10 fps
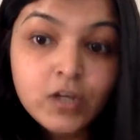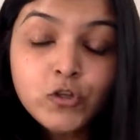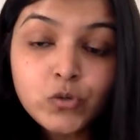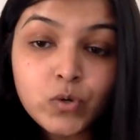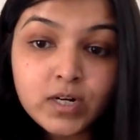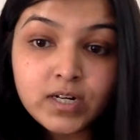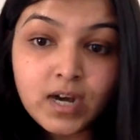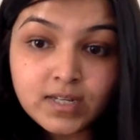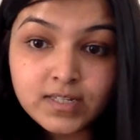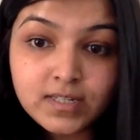So, a
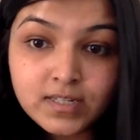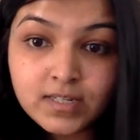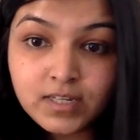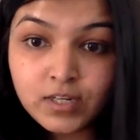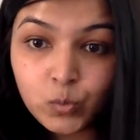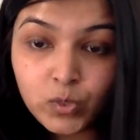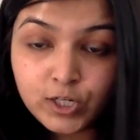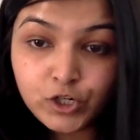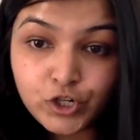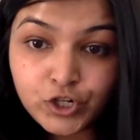narcissist will
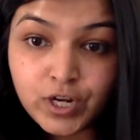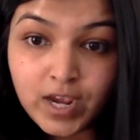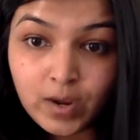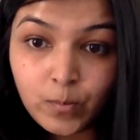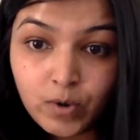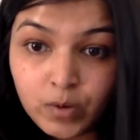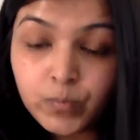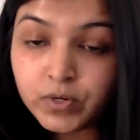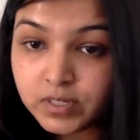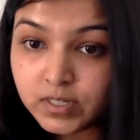shame a
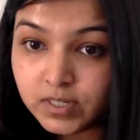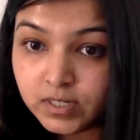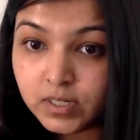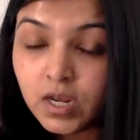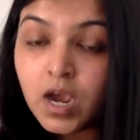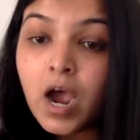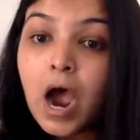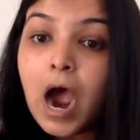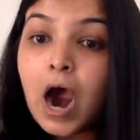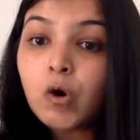person
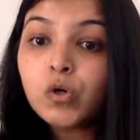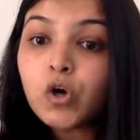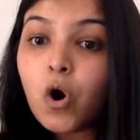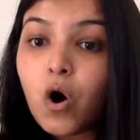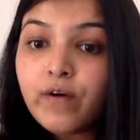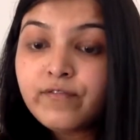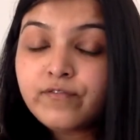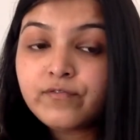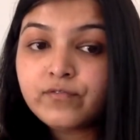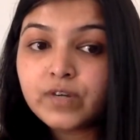out
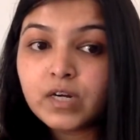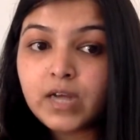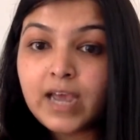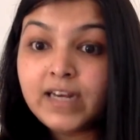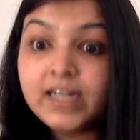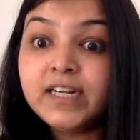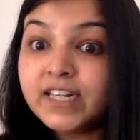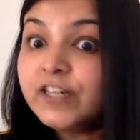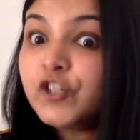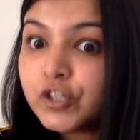of an
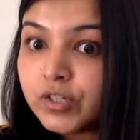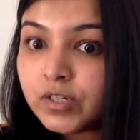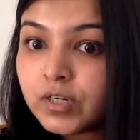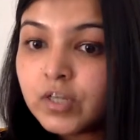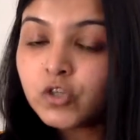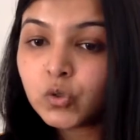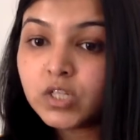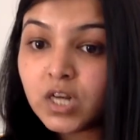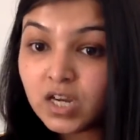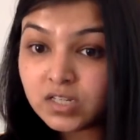intention. So, the
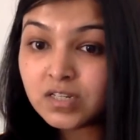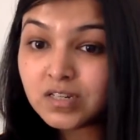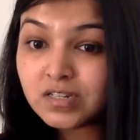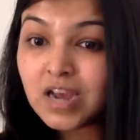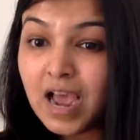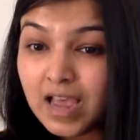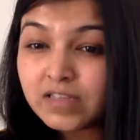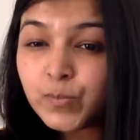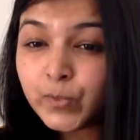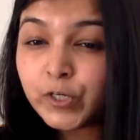narcissist
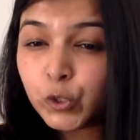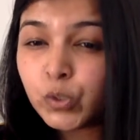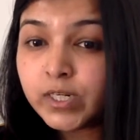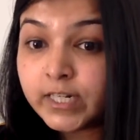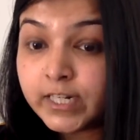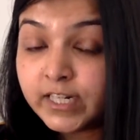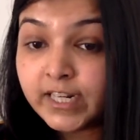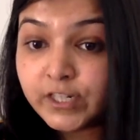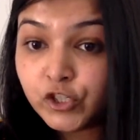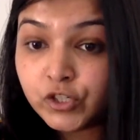has a particular
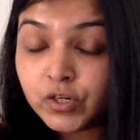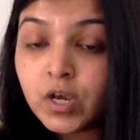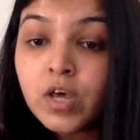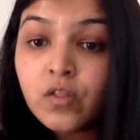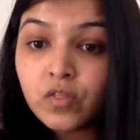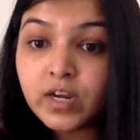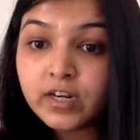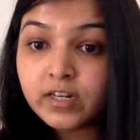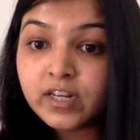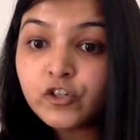intention. The
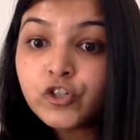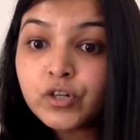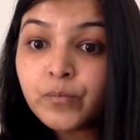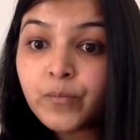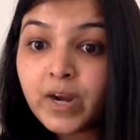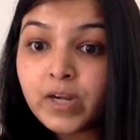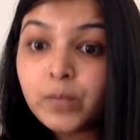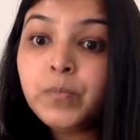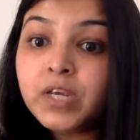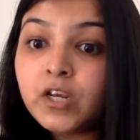intention
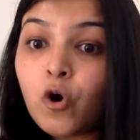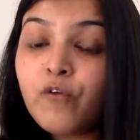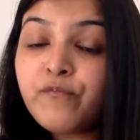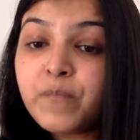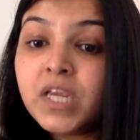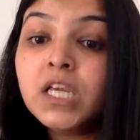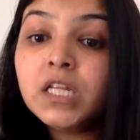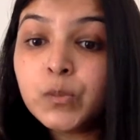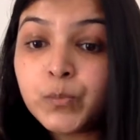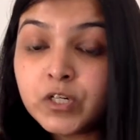might be of making
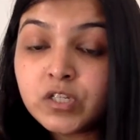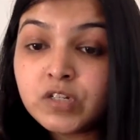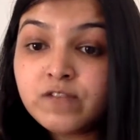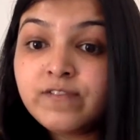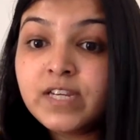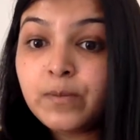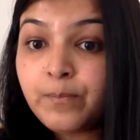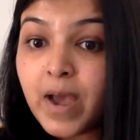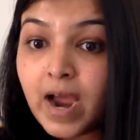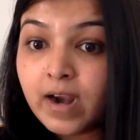the person feel
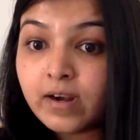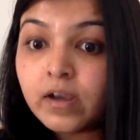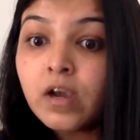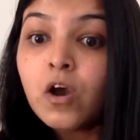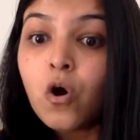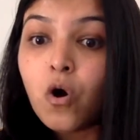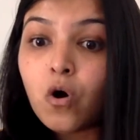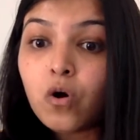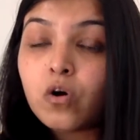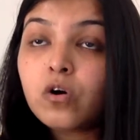bad,
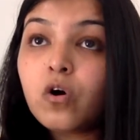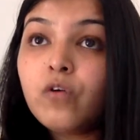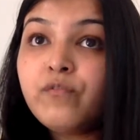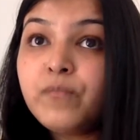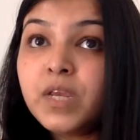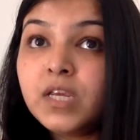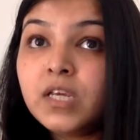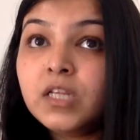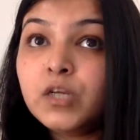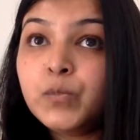or of
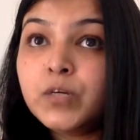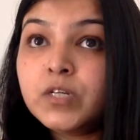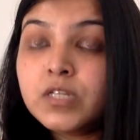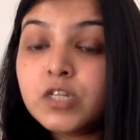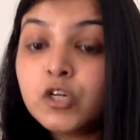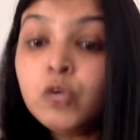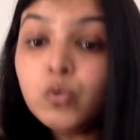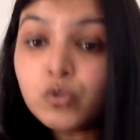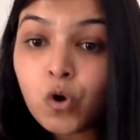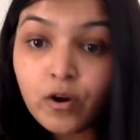making the person
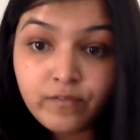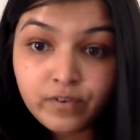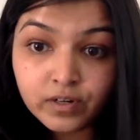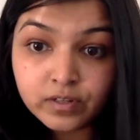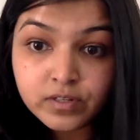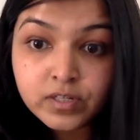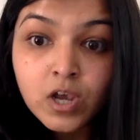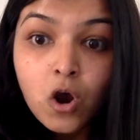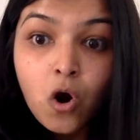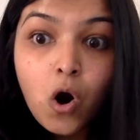lose confidence,
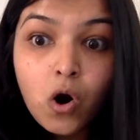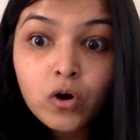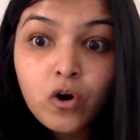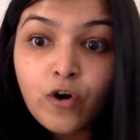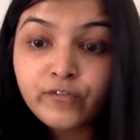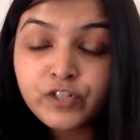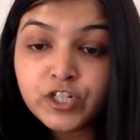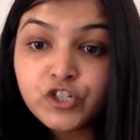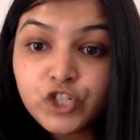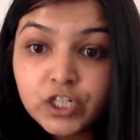or of
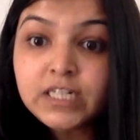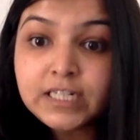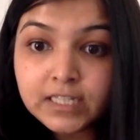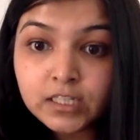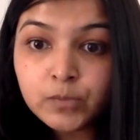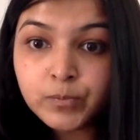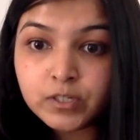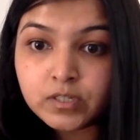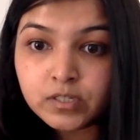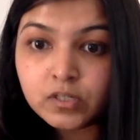just jilting the
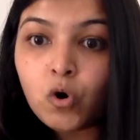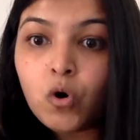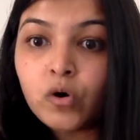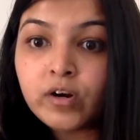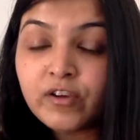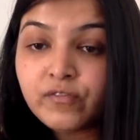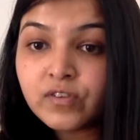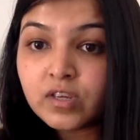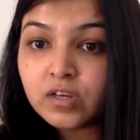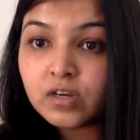person, or if
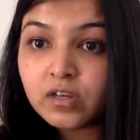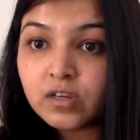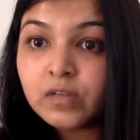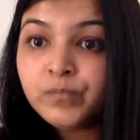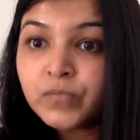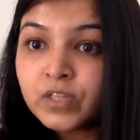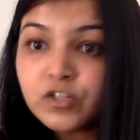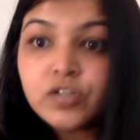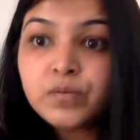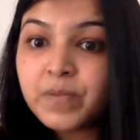
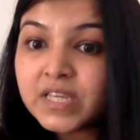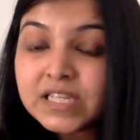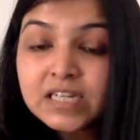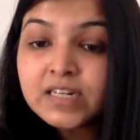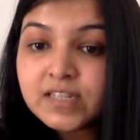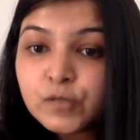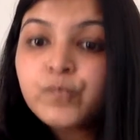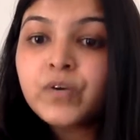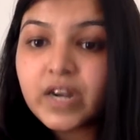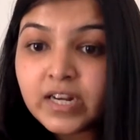just basically
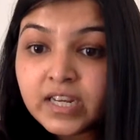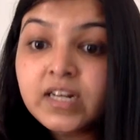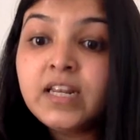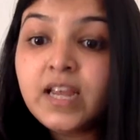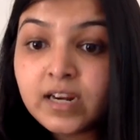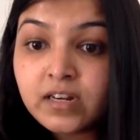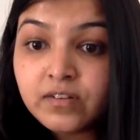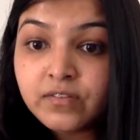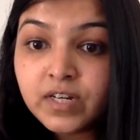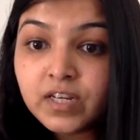spreading
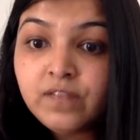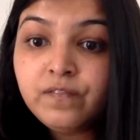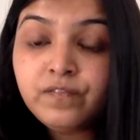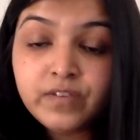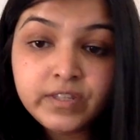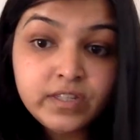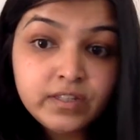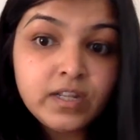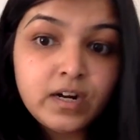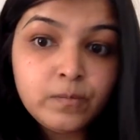negativity within
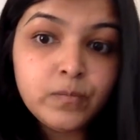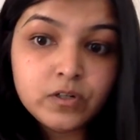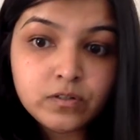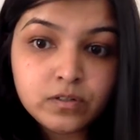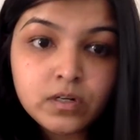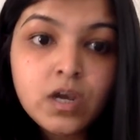that person.